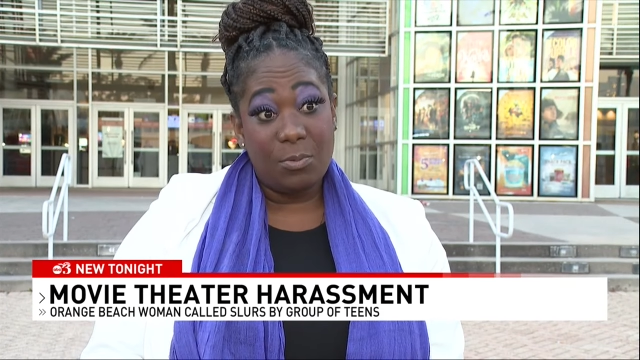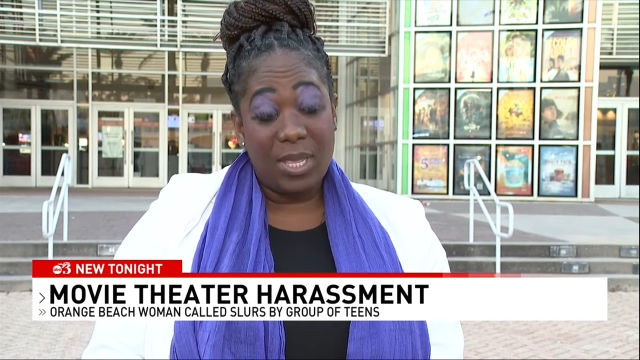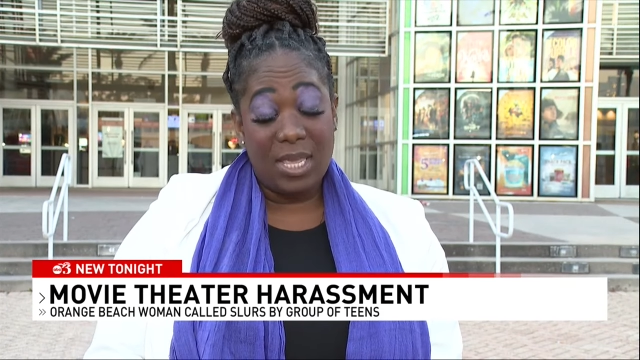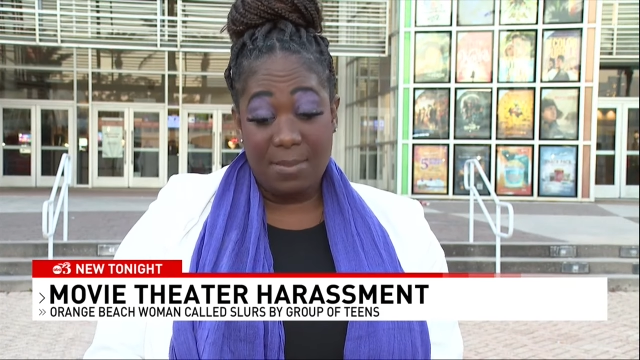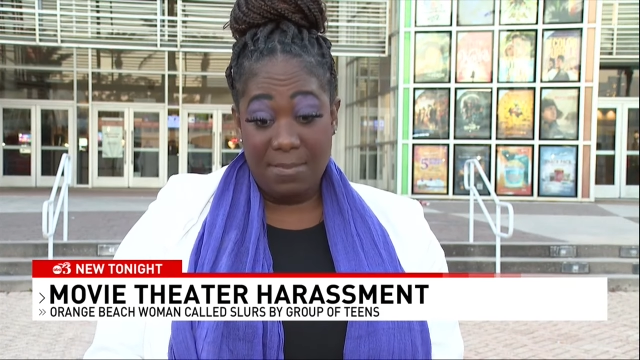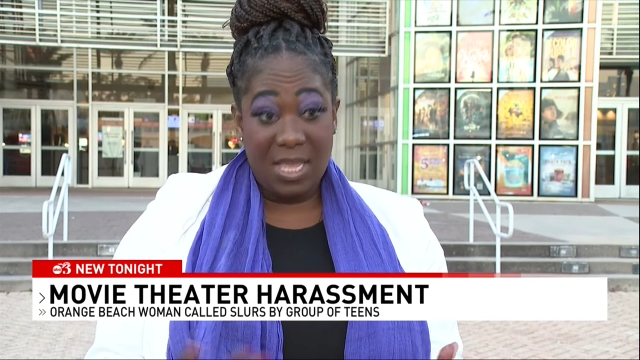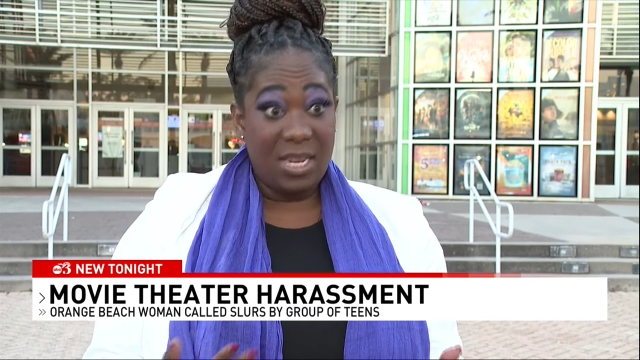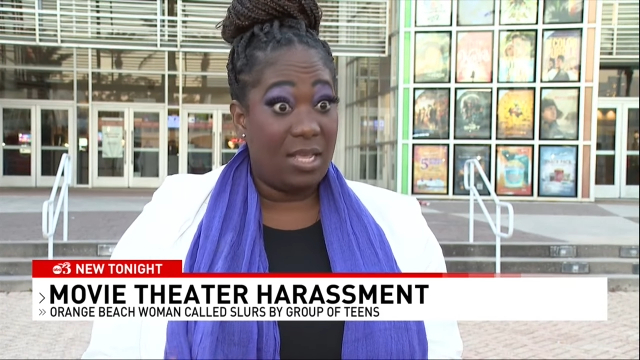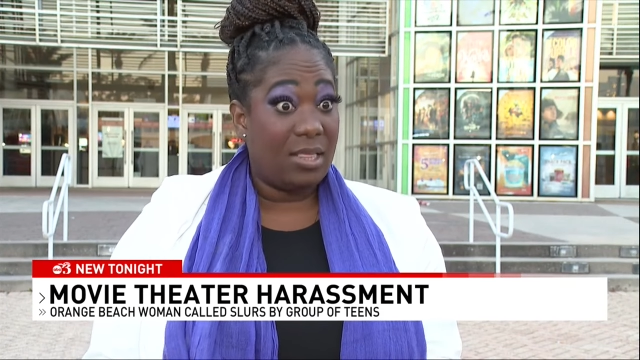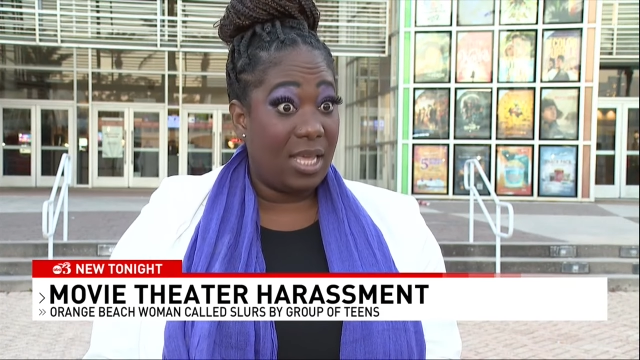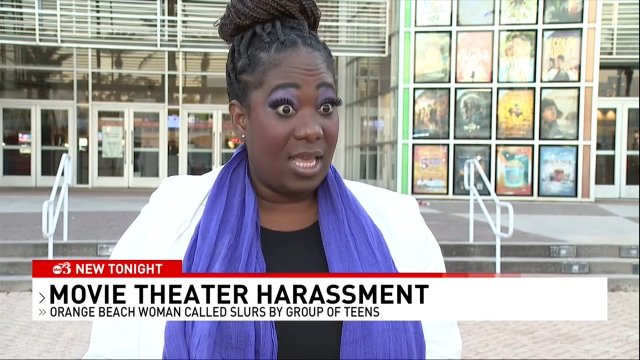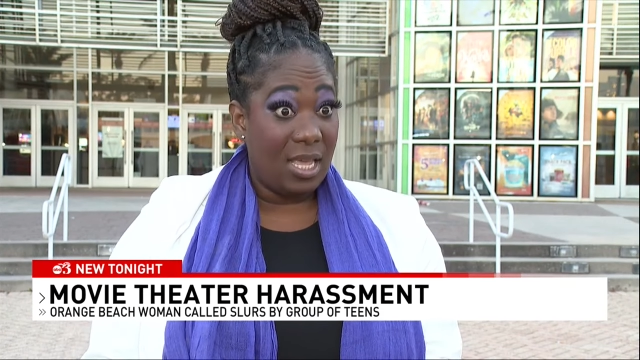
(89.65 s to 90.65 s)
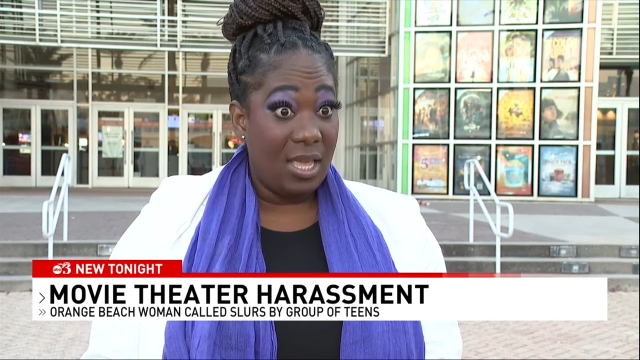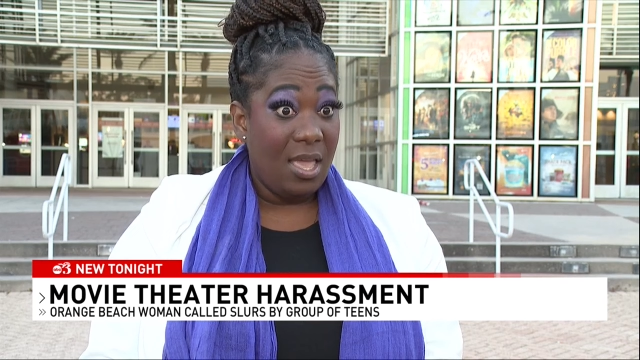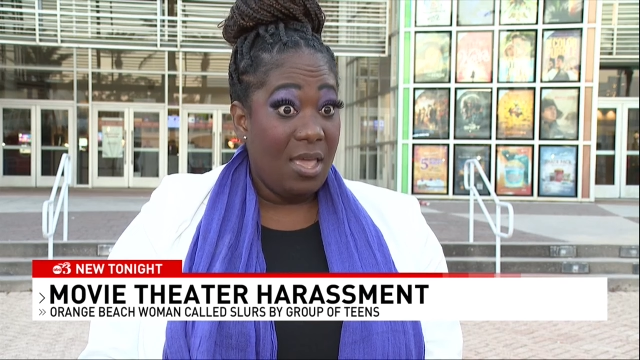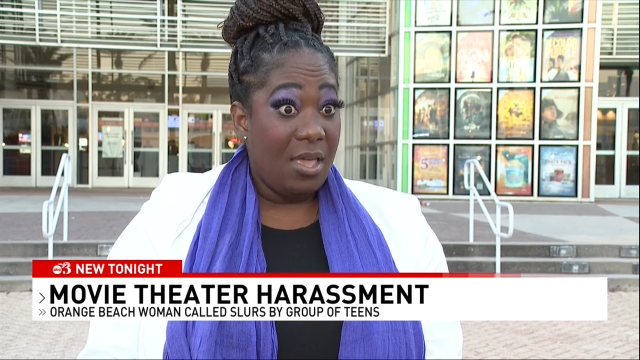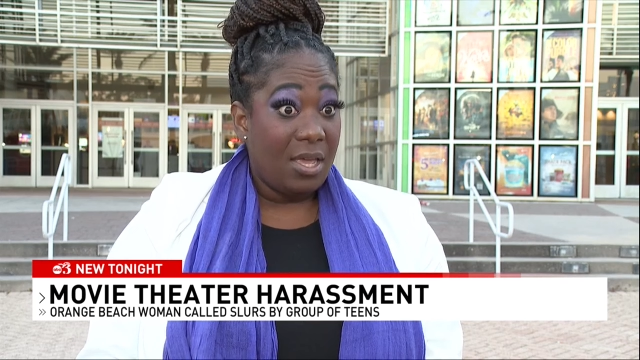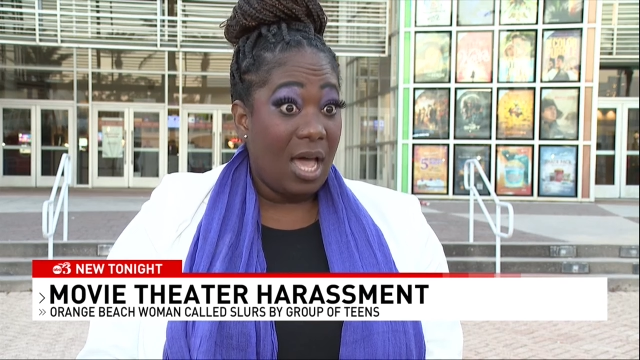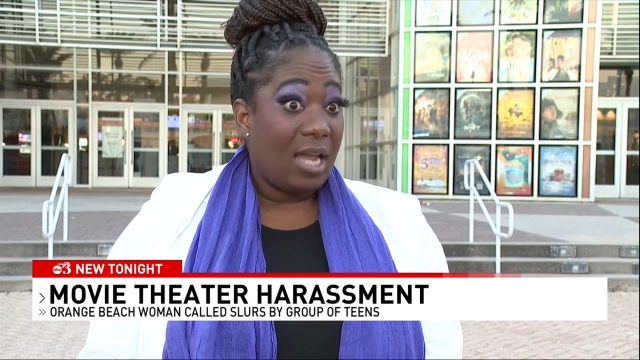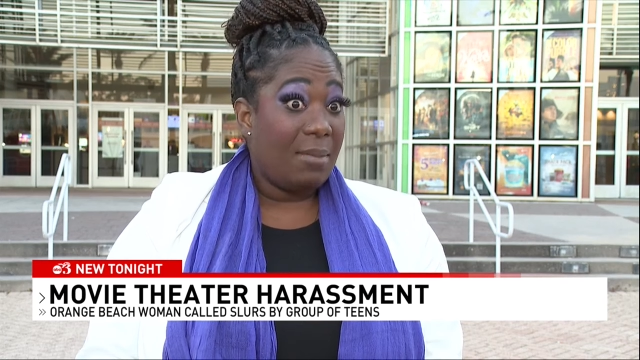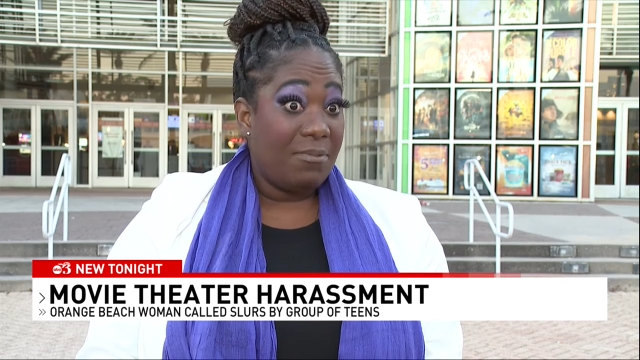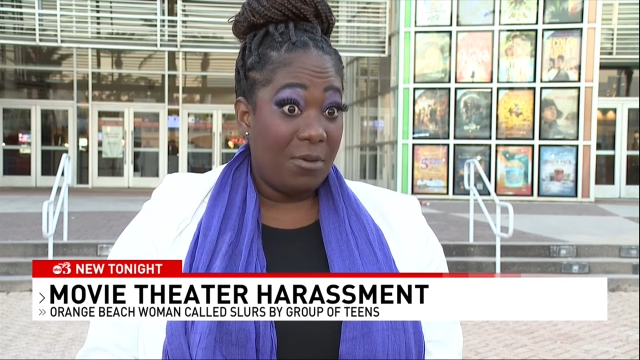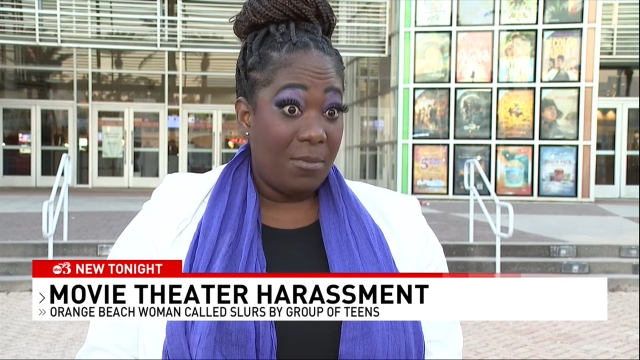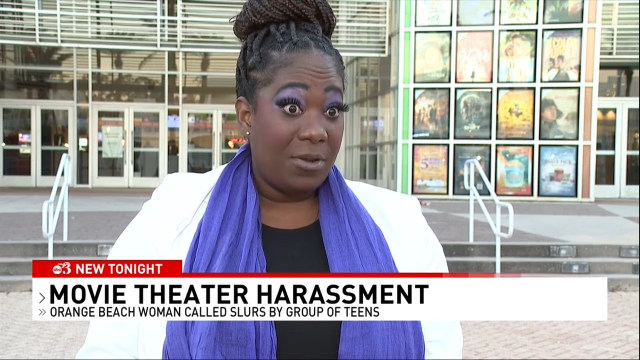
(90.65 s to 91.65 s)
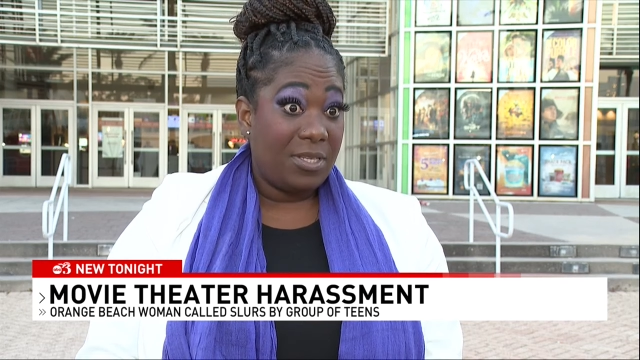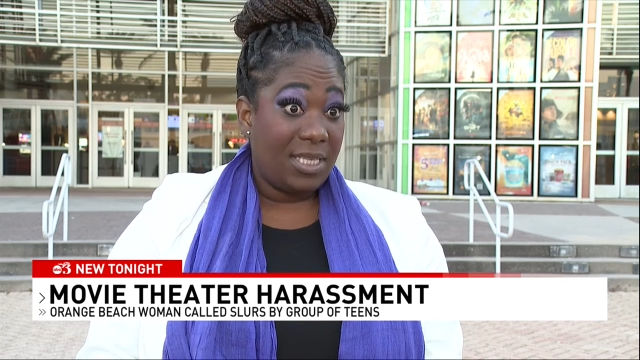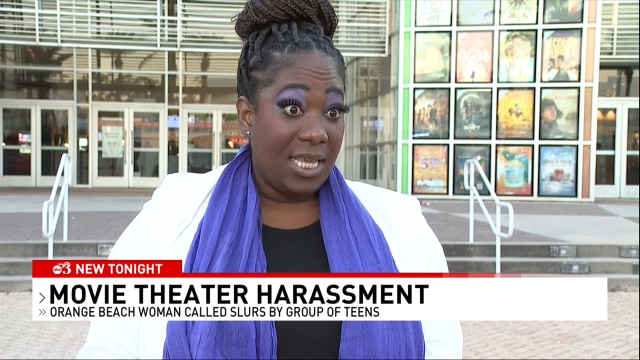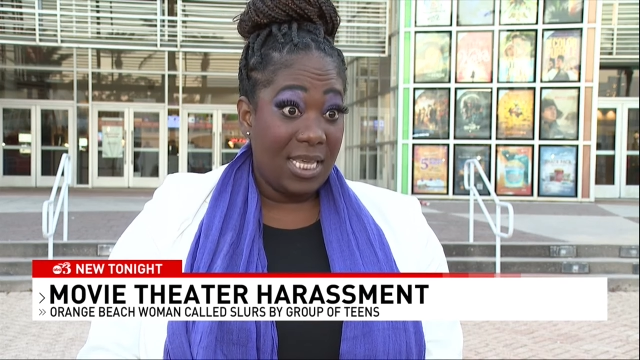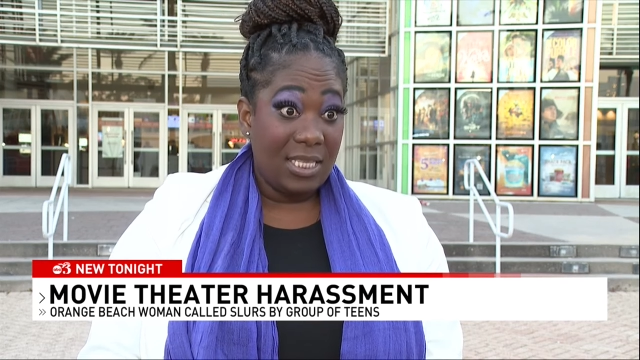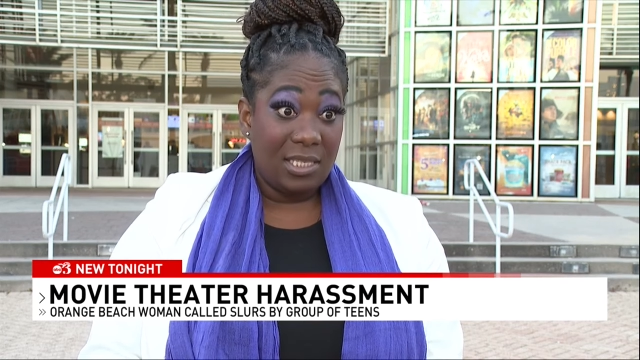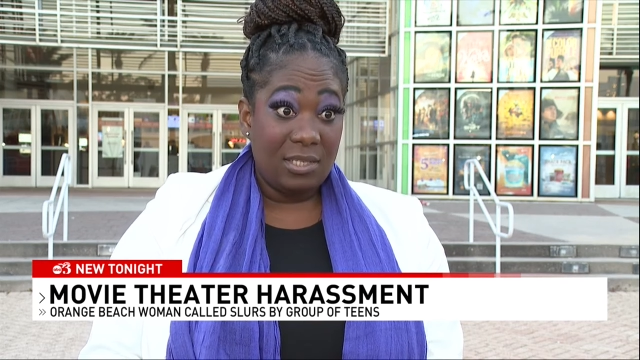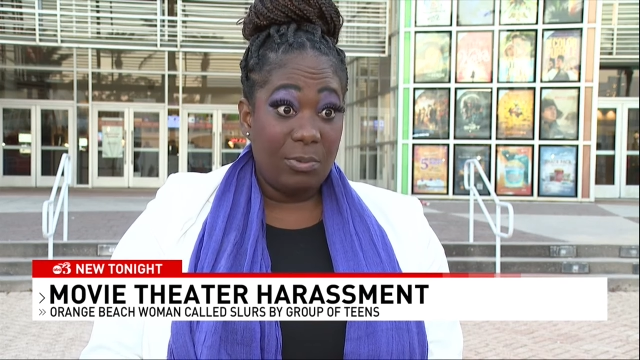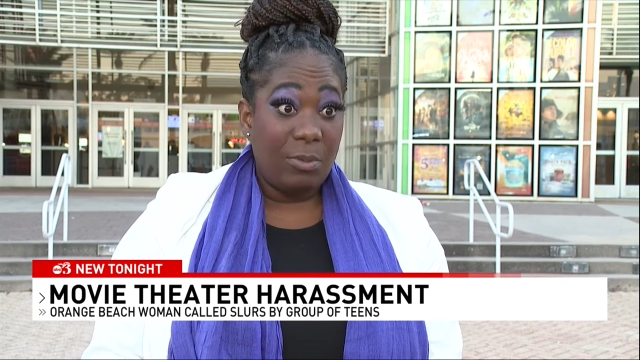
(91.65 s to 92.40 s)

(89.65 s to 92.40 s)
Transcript: we immediately got up from our seats.